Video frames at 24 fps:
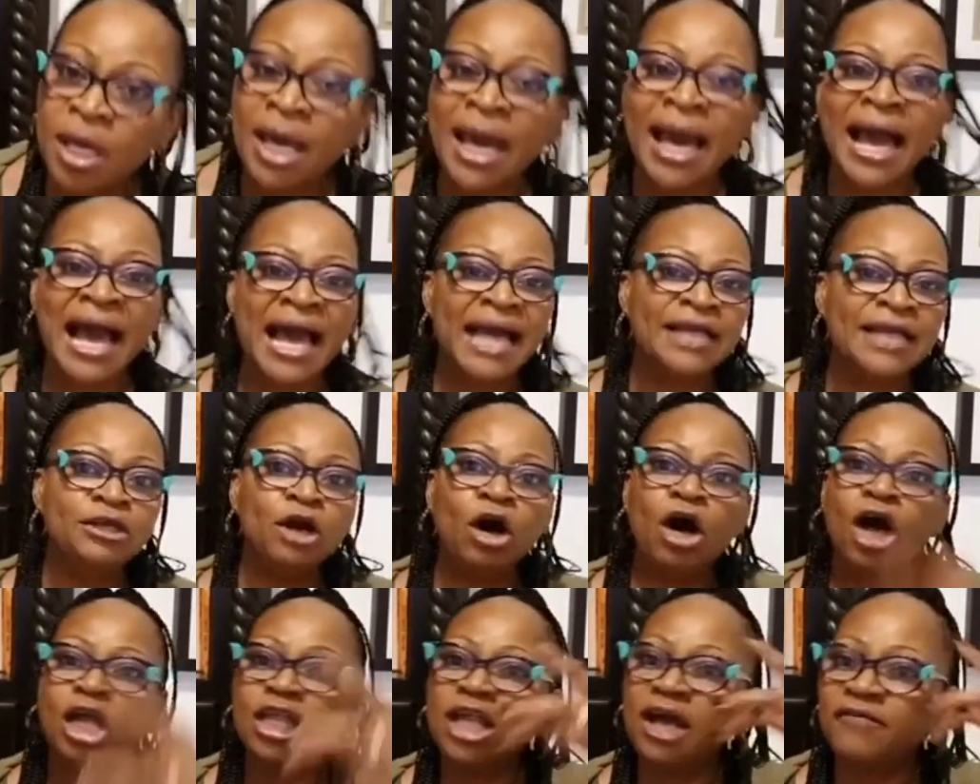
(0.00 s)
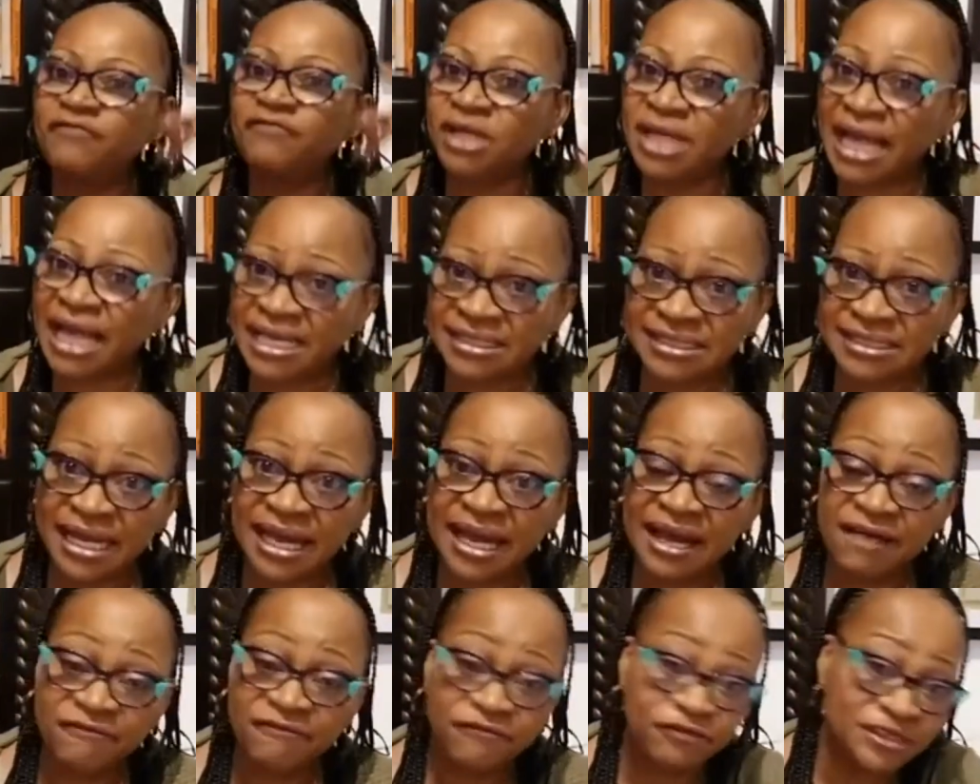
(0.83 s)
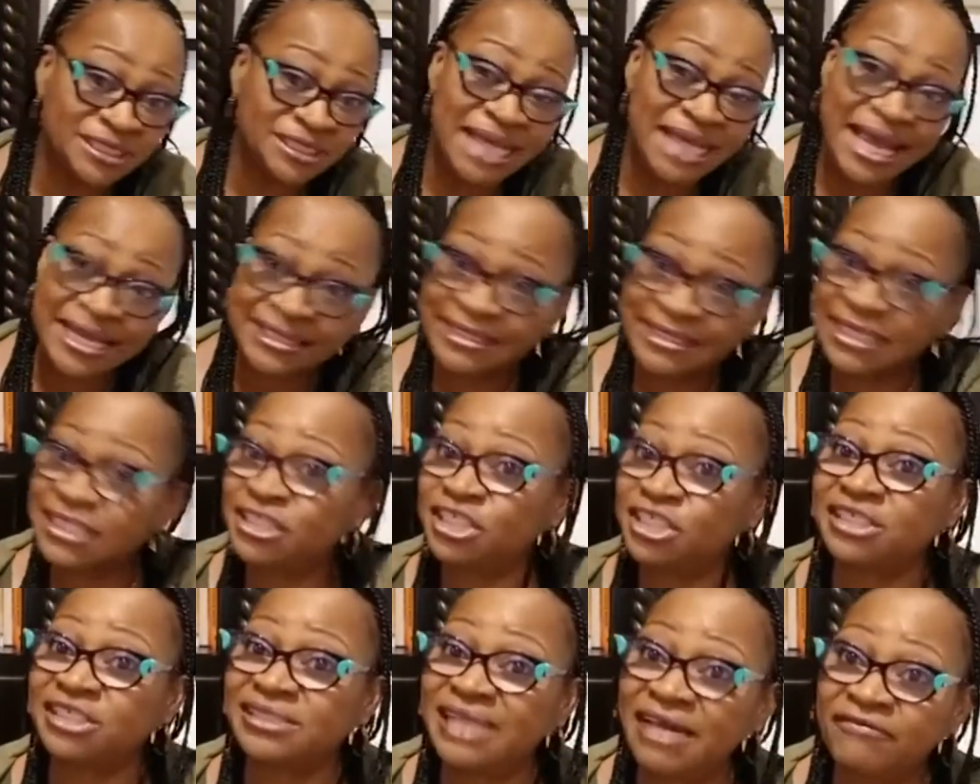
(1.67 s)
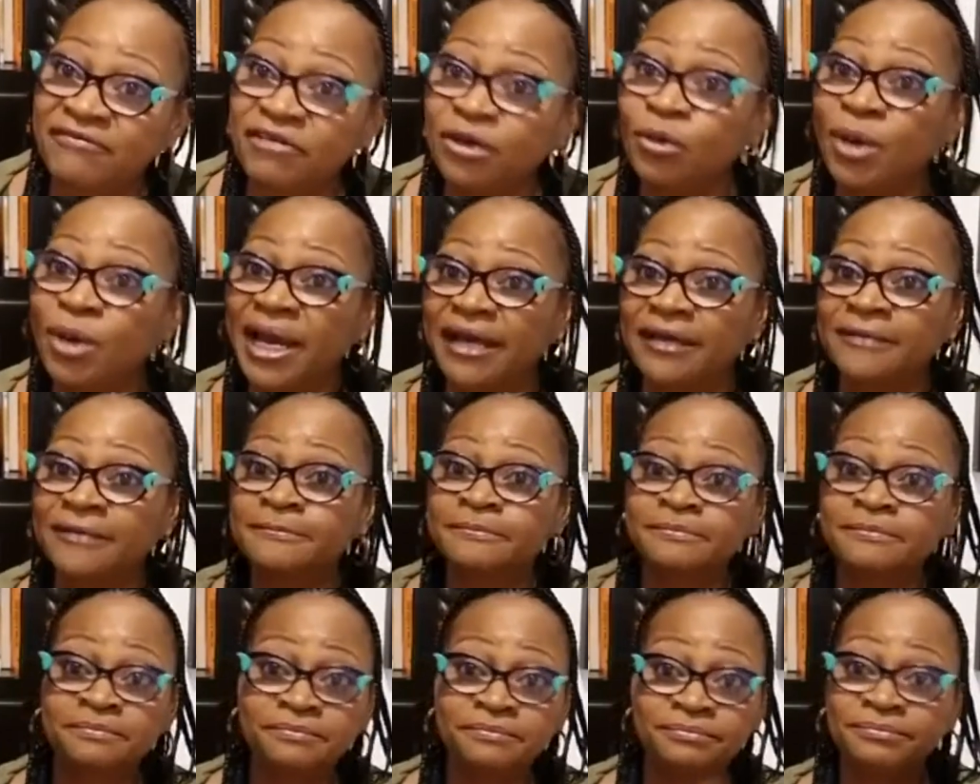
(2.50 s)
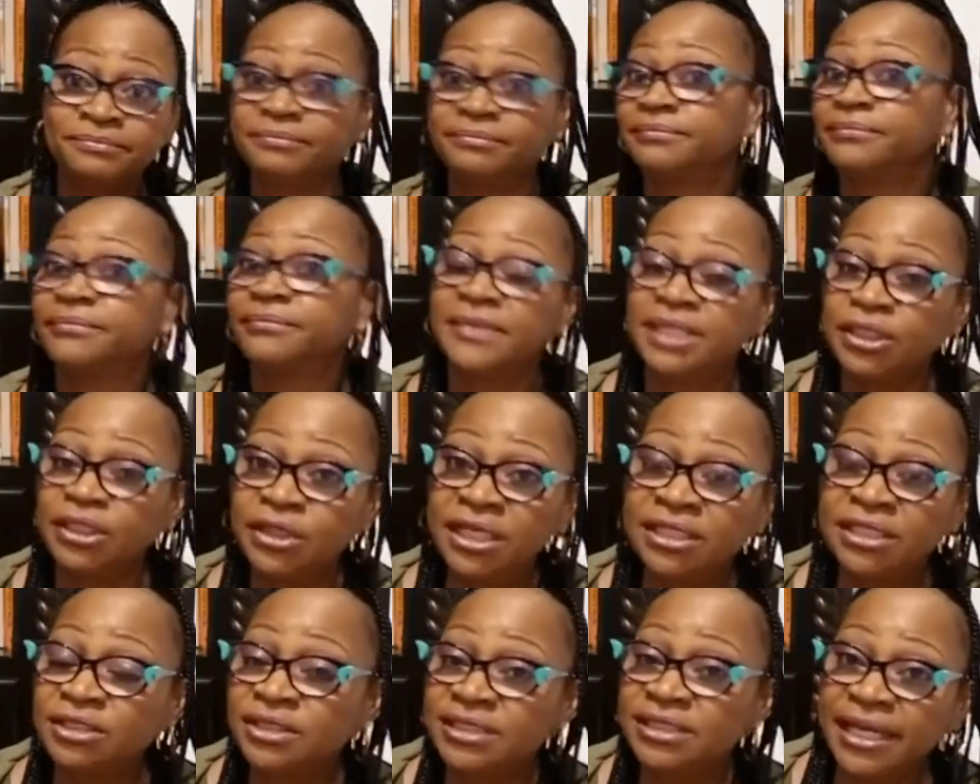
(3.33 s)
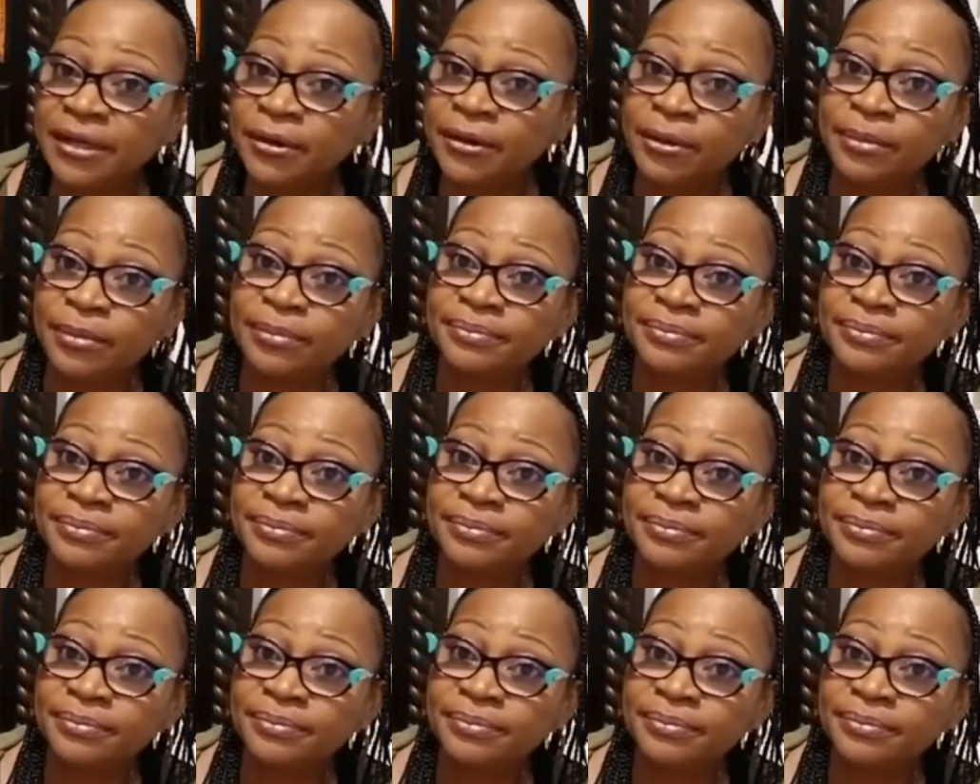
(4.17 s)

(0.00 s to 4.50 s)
And all of you guys that have side dishes everywhere, you need to stay home.